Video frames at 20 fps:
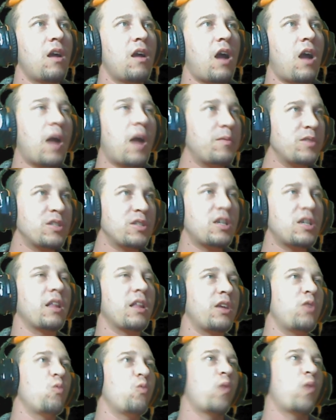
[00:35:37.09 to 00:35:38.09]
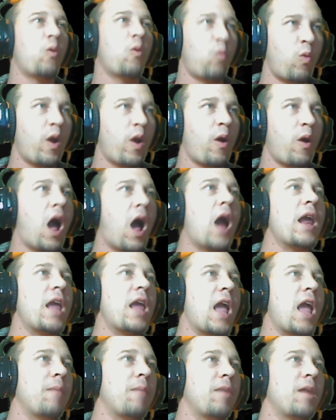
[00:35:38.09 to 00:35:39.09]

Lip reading: I'm just telling you where I am,